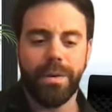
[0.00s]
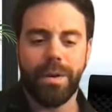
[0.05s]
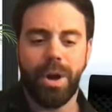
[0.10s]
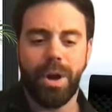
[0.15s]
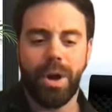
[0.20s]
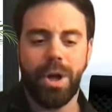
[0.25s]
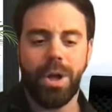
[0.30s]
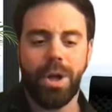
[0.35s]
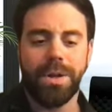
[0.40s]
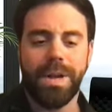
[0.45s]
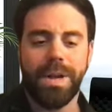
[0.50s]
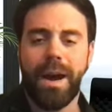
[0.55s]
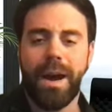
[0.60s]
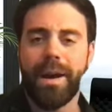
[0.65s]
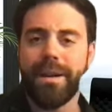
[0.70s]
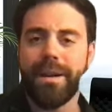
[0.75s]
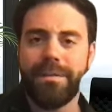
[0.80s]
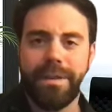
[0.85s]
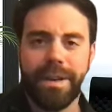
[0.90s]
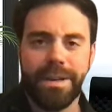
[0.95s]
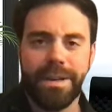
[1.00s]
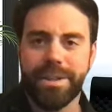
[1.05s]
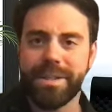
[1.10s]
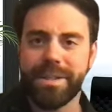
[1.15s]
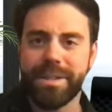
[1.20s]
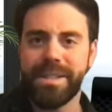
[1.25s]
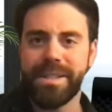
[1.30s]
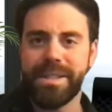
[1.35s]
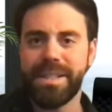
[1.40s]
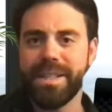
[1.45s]
all
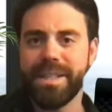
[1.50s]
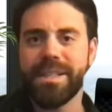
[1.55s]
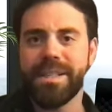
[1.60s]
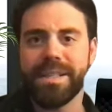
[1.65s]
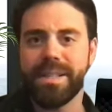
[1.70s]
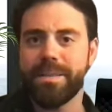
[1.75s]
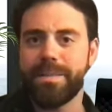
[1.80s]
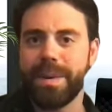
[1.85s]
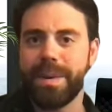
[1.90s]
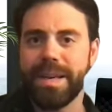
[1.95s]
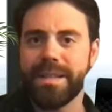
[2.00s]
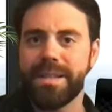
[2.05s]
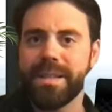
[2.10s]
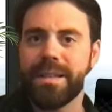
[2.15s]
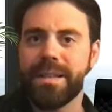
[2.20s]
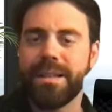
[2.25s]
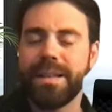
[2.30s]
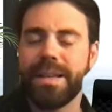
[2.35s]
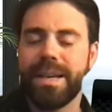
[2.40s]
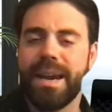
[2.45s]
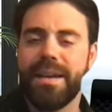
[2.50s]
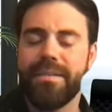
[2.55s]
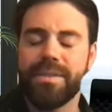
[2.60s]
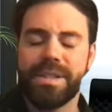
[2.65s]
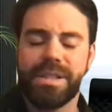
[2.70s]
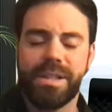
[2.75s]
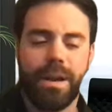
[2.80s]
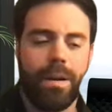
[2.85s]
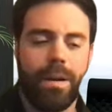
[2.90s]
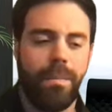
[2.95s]
non-infectious diseases basically have
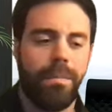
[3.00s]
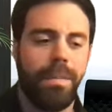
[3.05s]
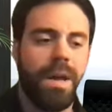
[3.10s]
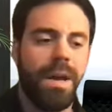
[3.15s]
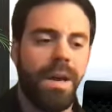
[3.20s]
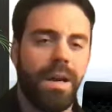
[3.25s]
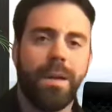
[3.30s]
some